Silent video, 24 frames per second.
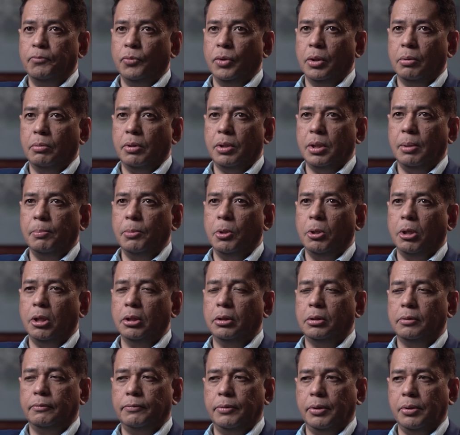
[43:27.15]
There were some
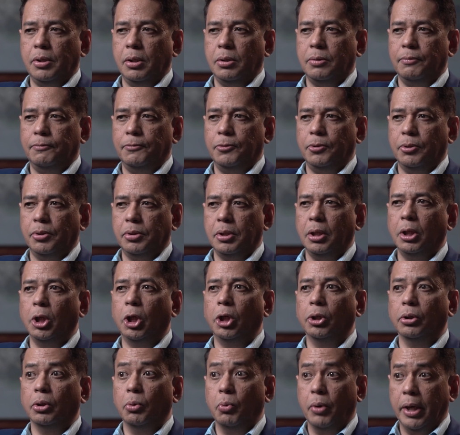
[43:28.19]
controversies, of course,
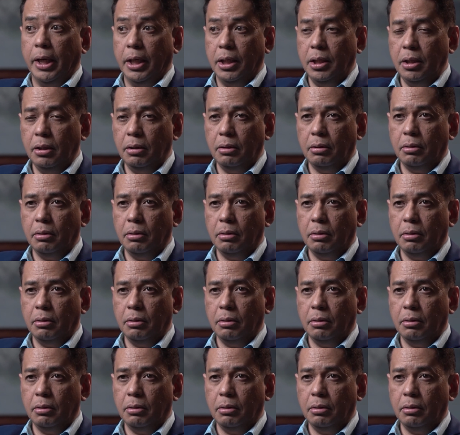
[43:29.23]
along the way.